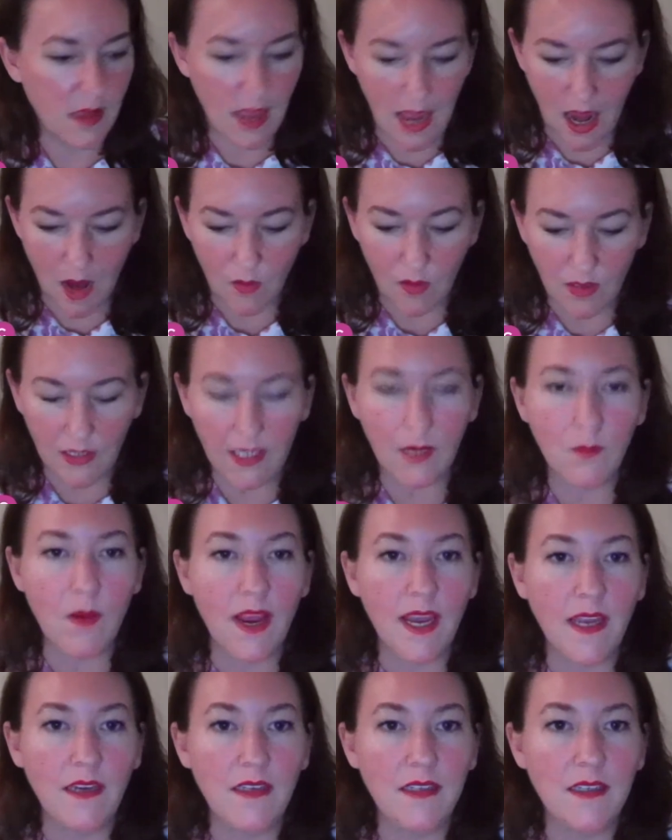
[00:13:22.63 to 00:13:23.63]
hourly
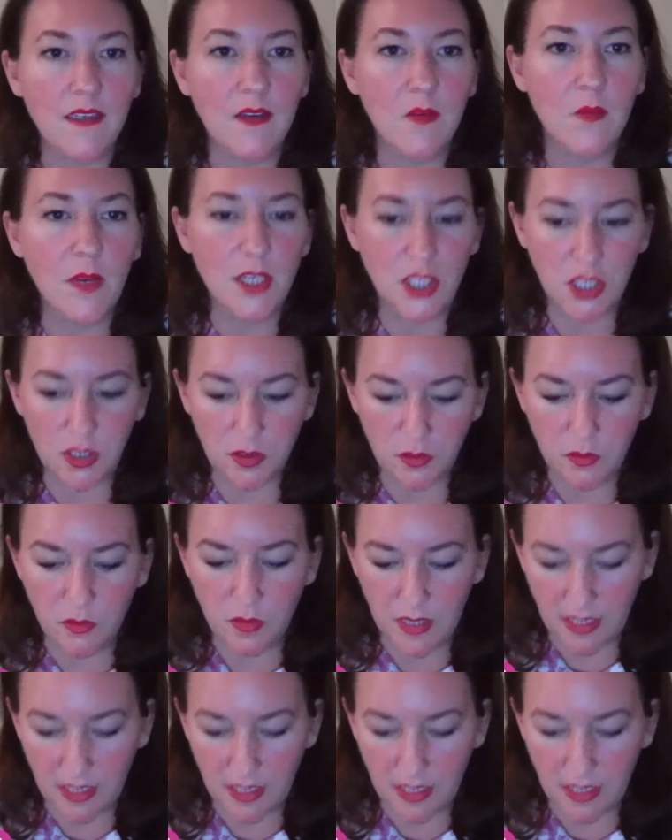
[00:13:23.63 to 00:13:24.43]
rate, which you,